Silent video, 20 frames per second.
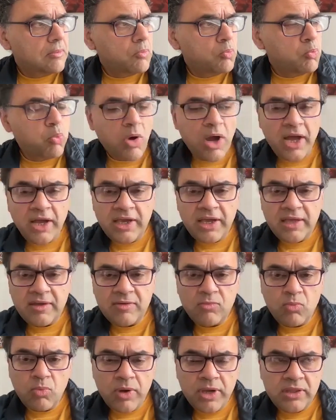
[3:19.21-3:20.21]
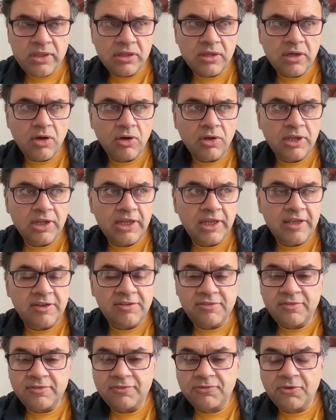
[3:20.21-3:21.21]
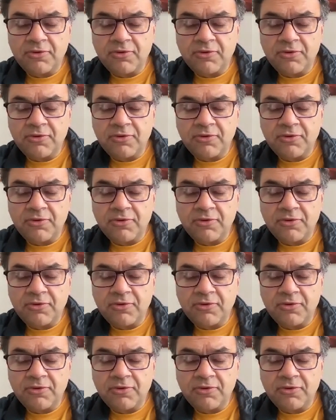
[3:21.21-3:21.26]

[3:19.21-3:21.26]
working with colleagues